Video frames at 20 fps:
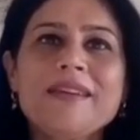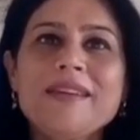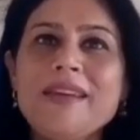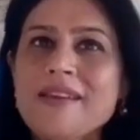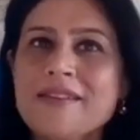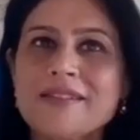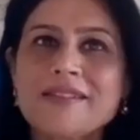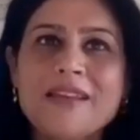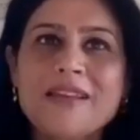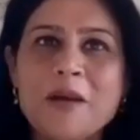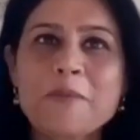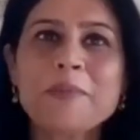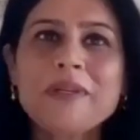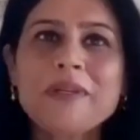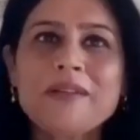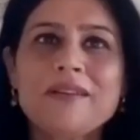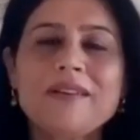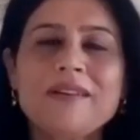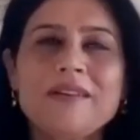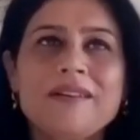Yes, I
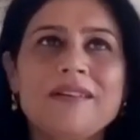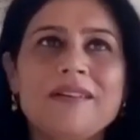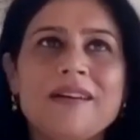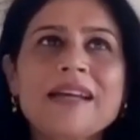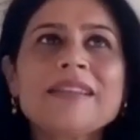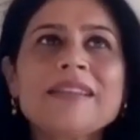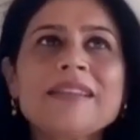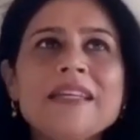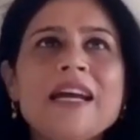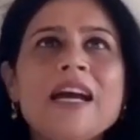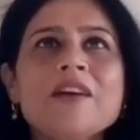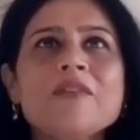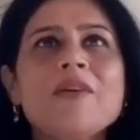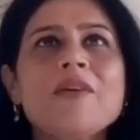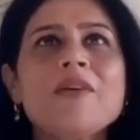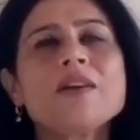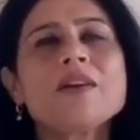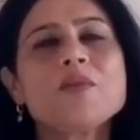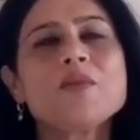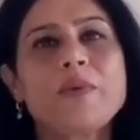mean uh, I think
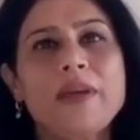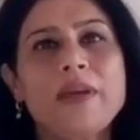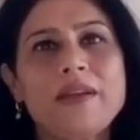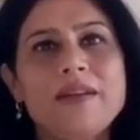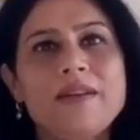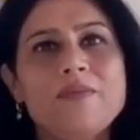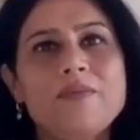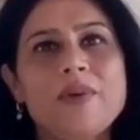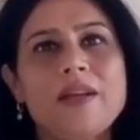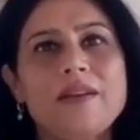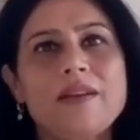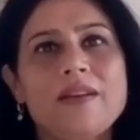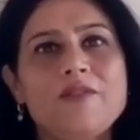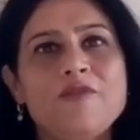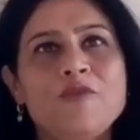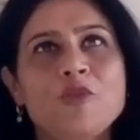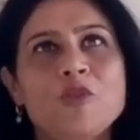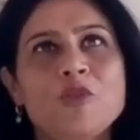I've had a very very